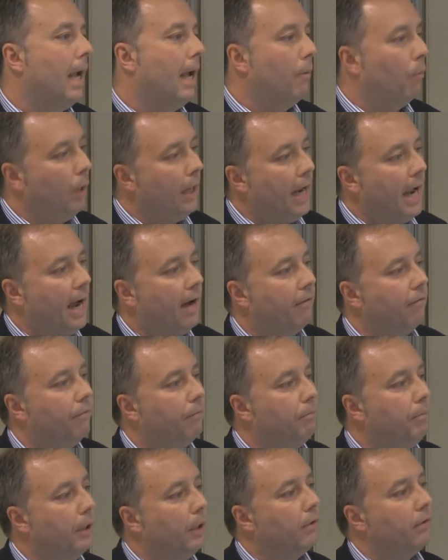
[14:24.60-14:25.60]
And we have
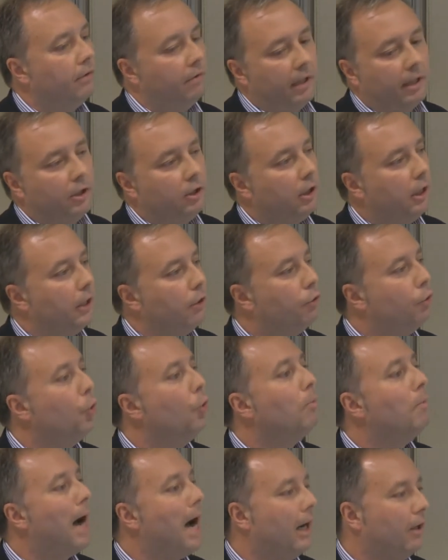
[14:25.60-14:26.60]
built essentially a
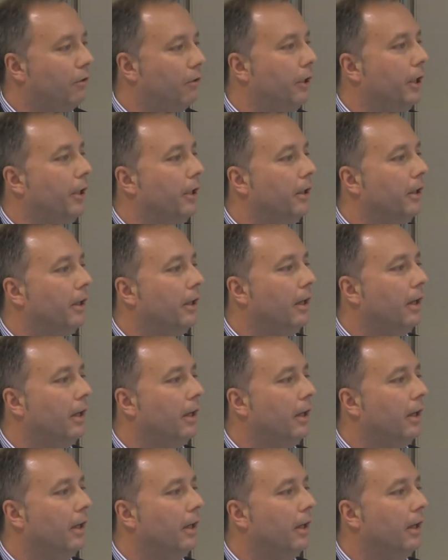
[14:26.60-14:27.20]
toolbox here